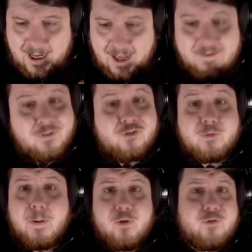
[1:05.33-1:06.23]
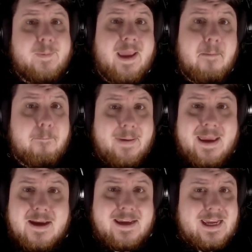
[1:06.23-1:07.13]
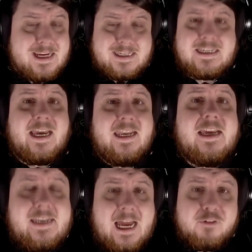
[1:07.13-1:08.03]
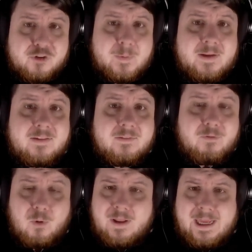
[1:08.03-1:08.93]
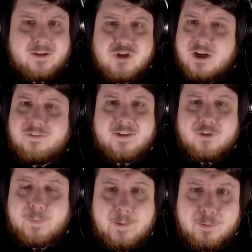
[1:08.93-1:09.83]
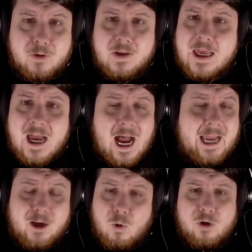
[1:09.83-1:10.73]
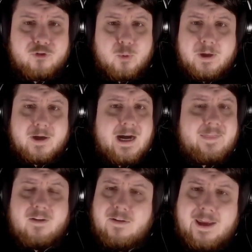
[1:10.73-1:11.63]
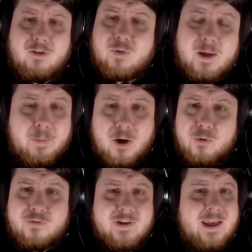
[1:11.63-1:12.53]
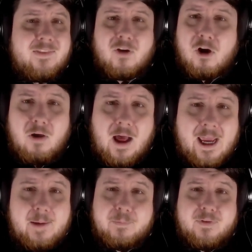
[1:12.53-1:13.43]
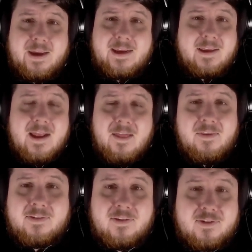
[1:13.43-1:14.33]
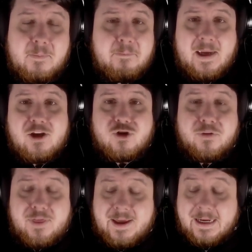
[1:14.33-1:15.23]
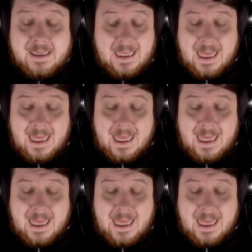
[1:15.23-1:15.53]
And this is supposed to be a big, exciting announcement for, like, J6 people. I go on Twitter and they're, like, reposting it. They're all hyped, like, this is some major thing.